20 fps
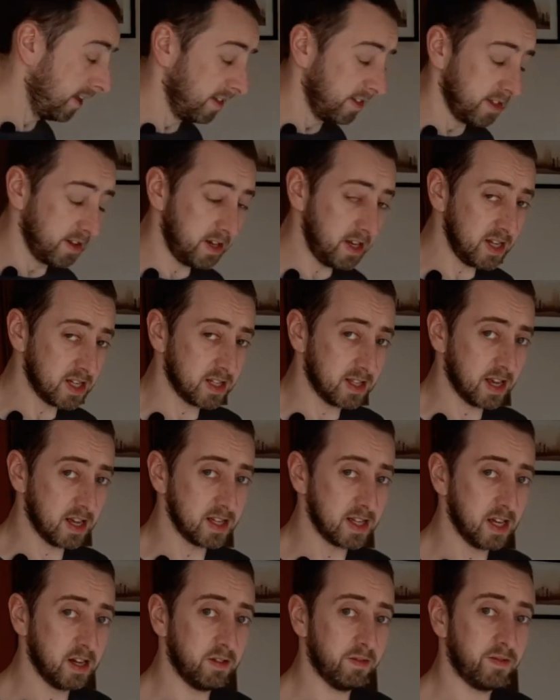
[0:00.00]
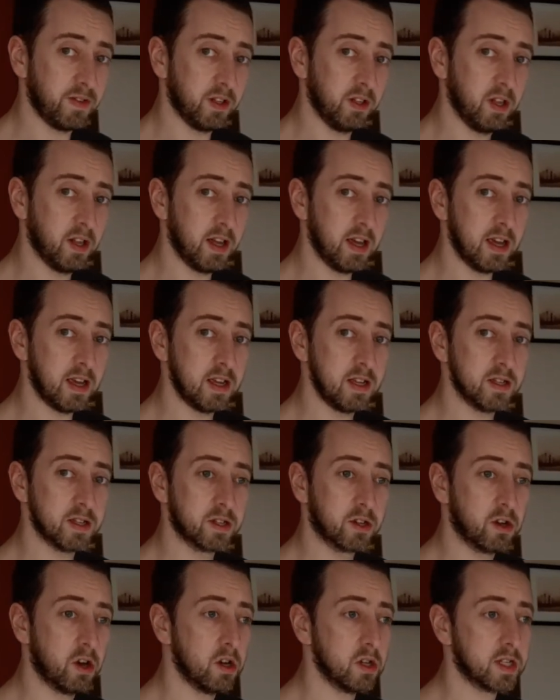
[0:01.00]
the reason that is helpful is
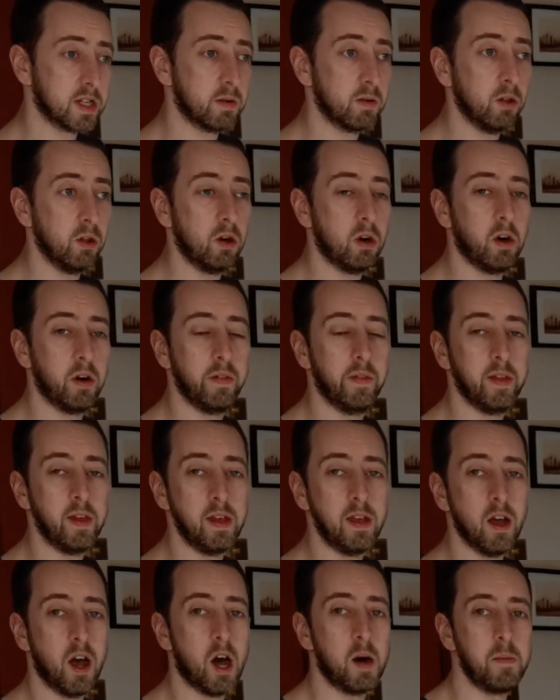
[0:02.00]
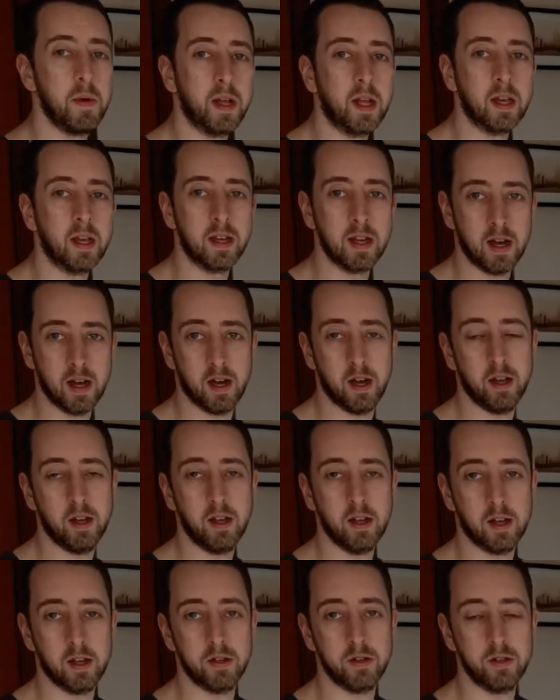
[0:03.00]
cuts down a lot on the umming and ahhing
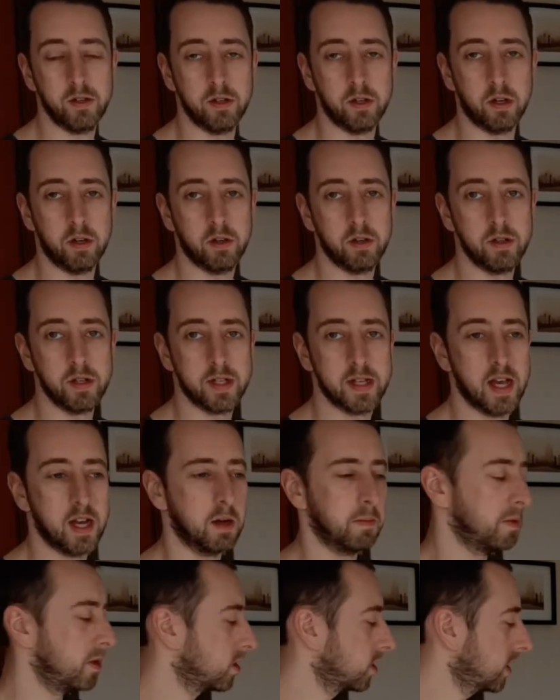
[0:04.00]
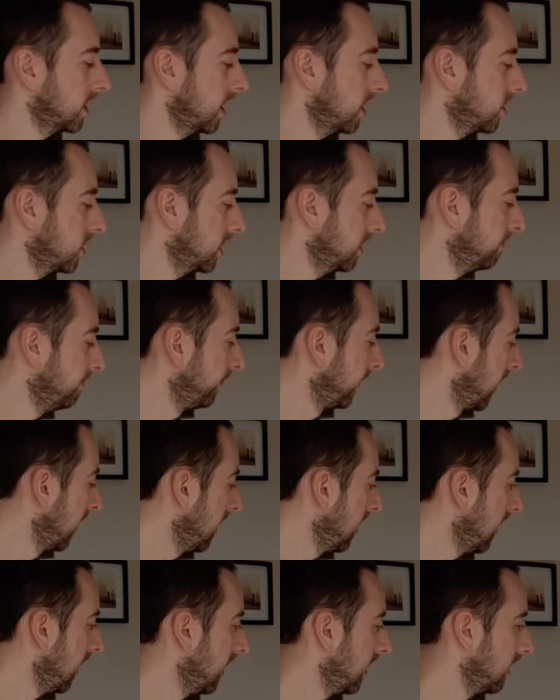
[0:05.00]
as you're setting up your session,
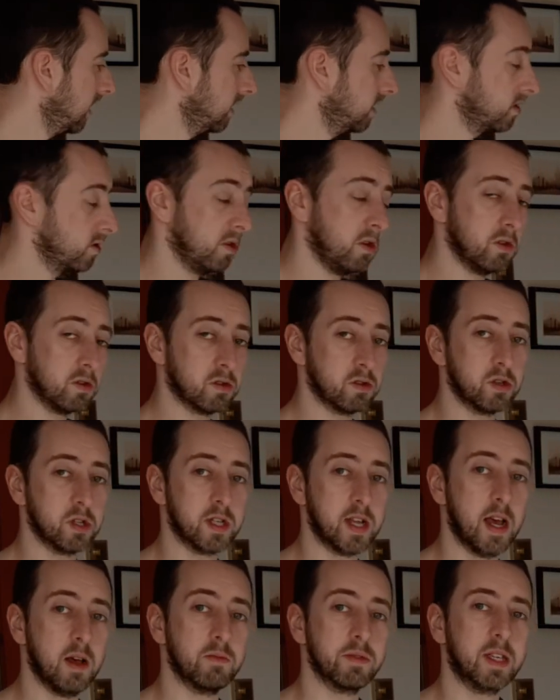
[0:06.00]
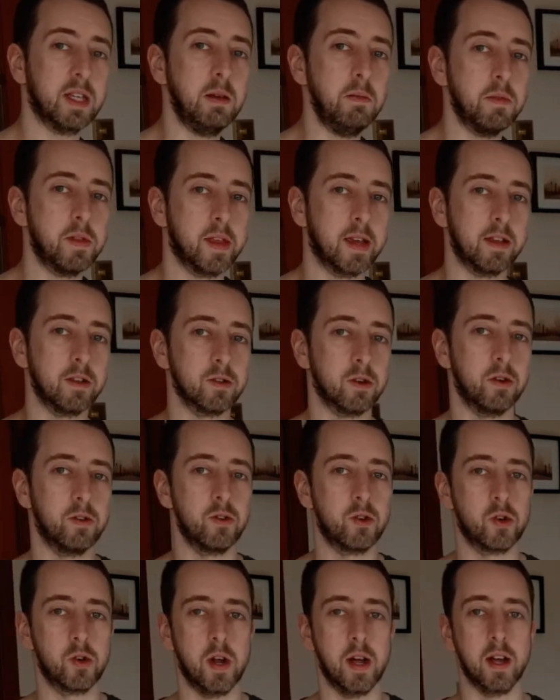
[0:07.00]
and also just helps keep things on
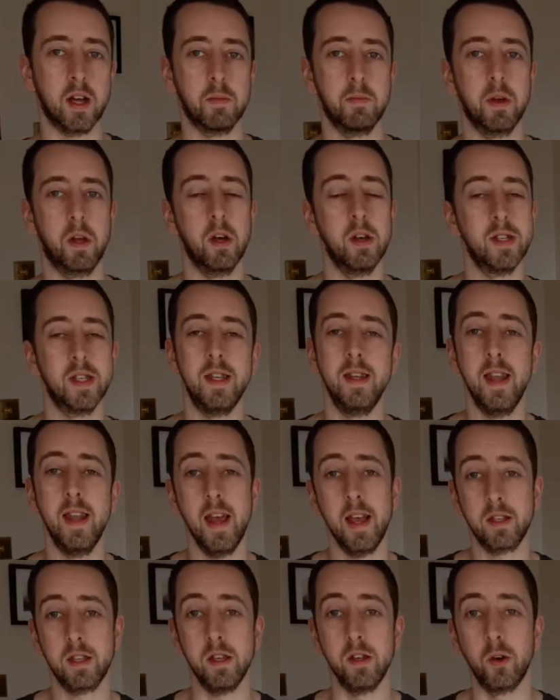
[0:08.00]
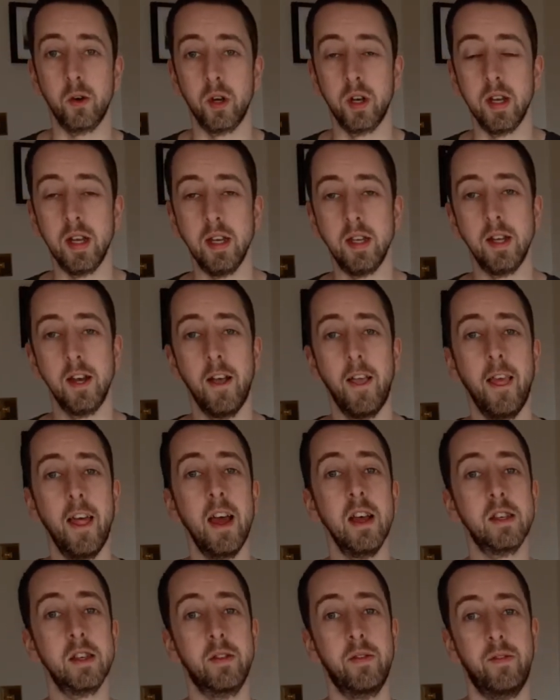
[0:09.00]
track, because the next thing you're going to need
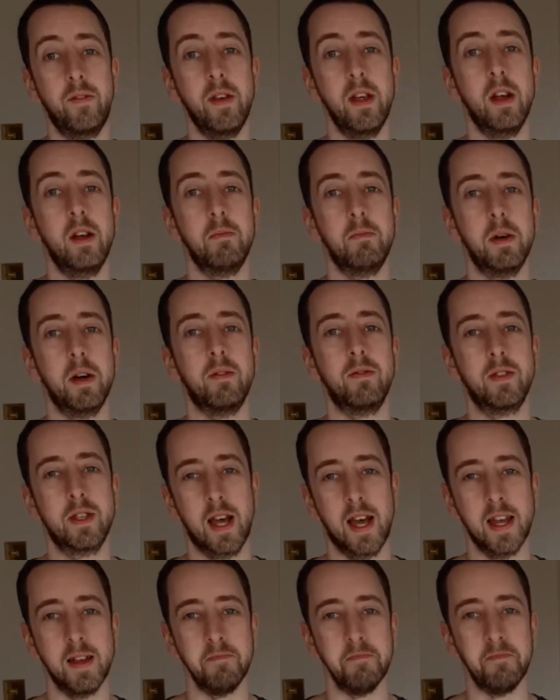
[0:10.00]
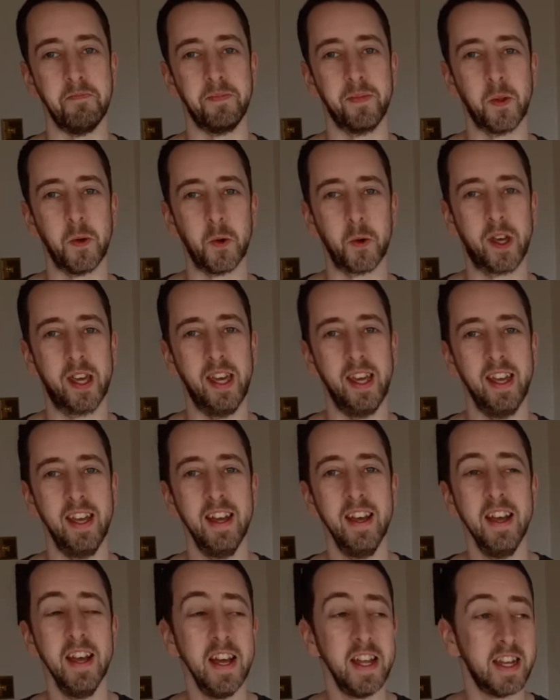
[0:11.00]
is a fair bit of time. Okay,
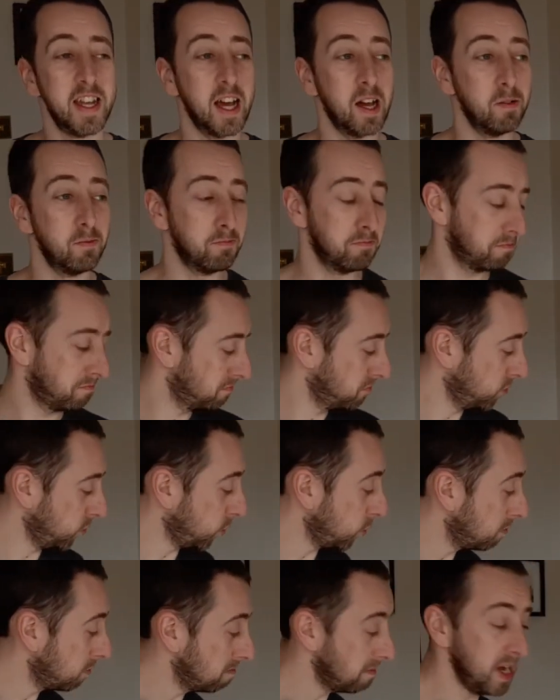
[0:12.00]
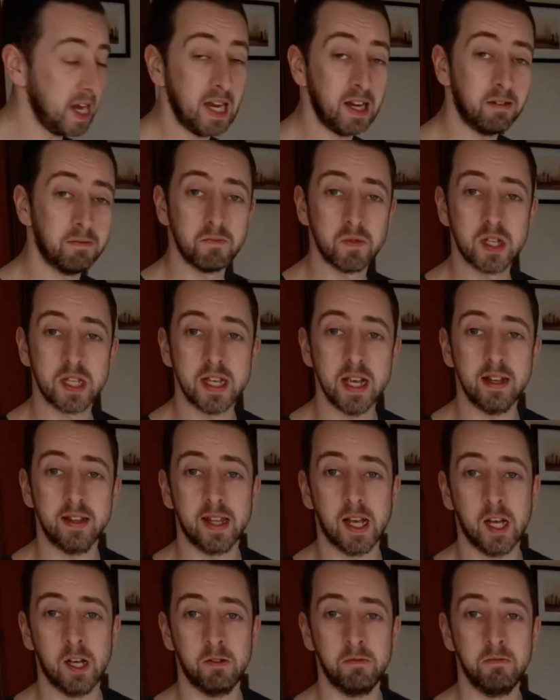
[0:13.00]
now you may sit
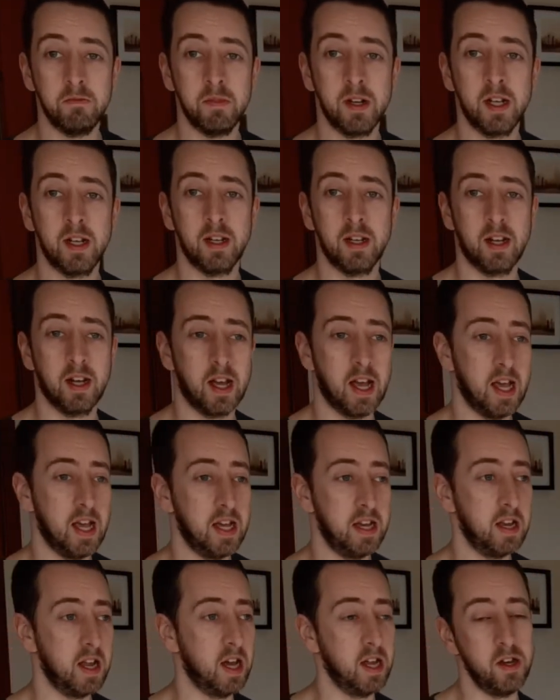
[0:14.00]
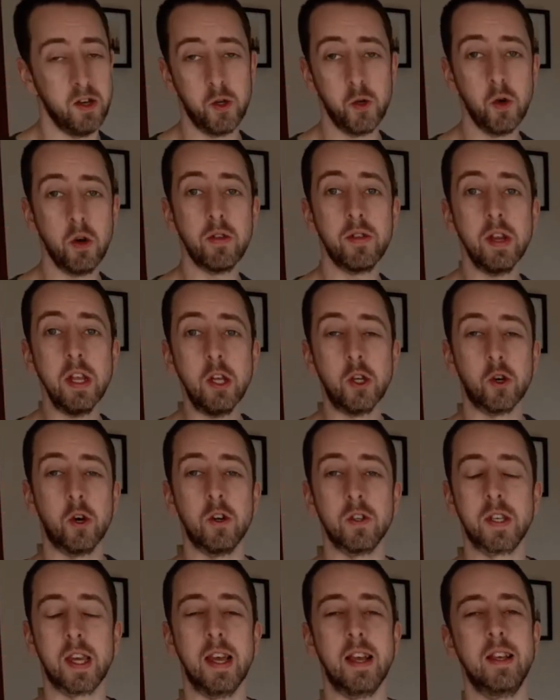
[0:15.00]
down and 2 or 3
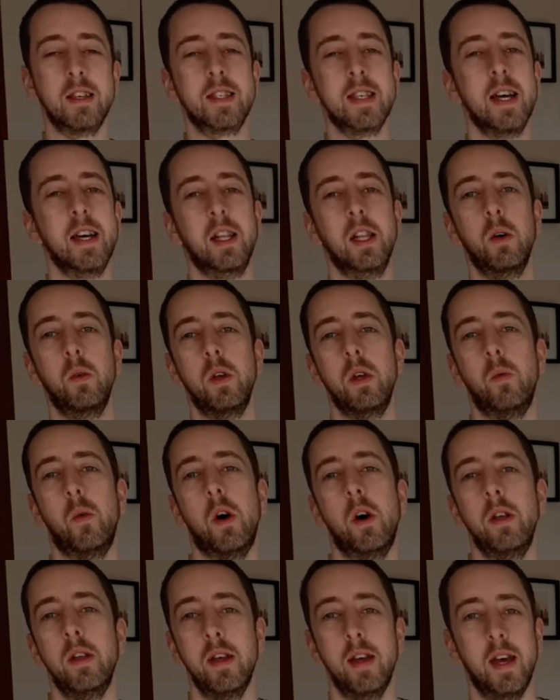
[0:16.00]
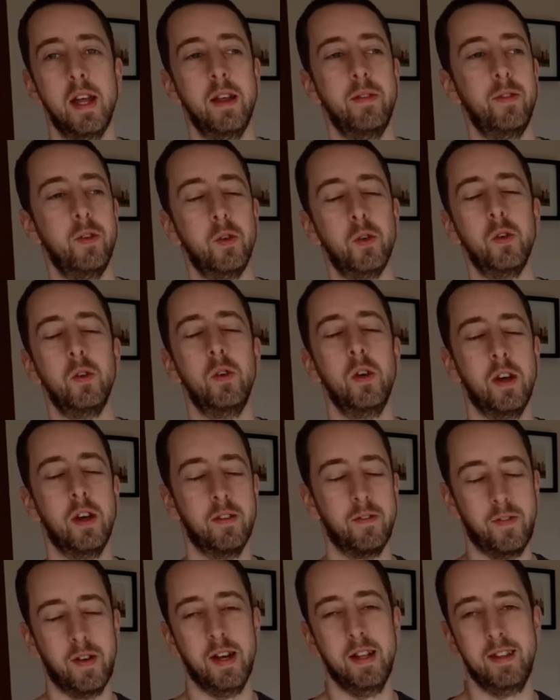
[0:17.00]
shots get exactly what you want, and if you do,
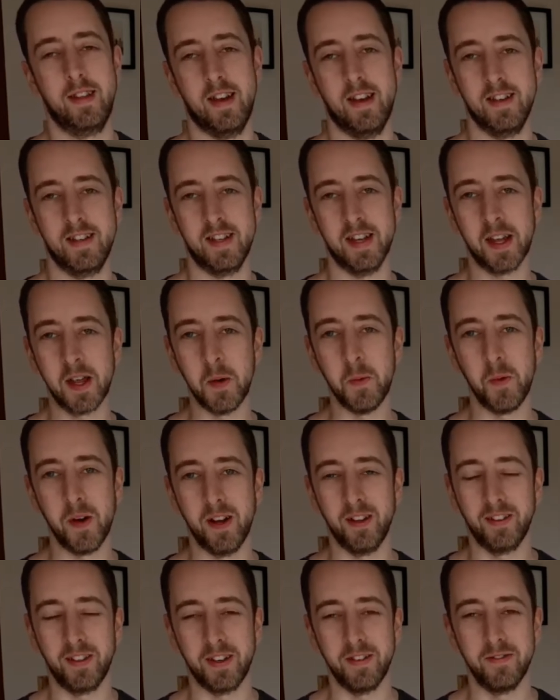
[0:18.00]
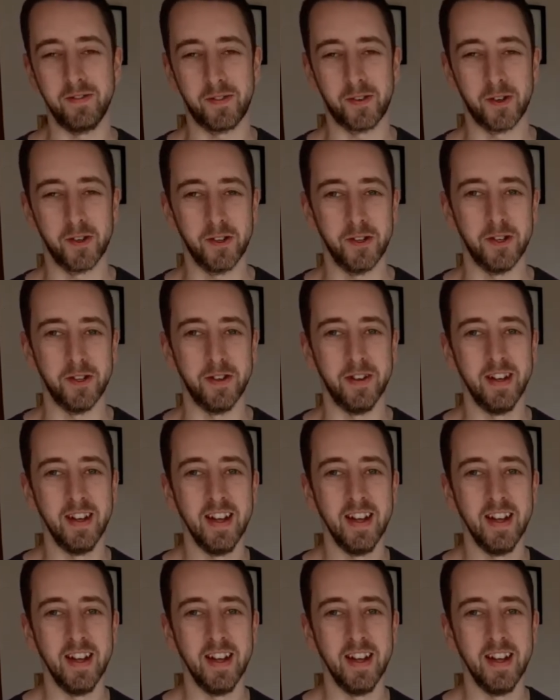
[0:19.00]
fantastic and well done for you.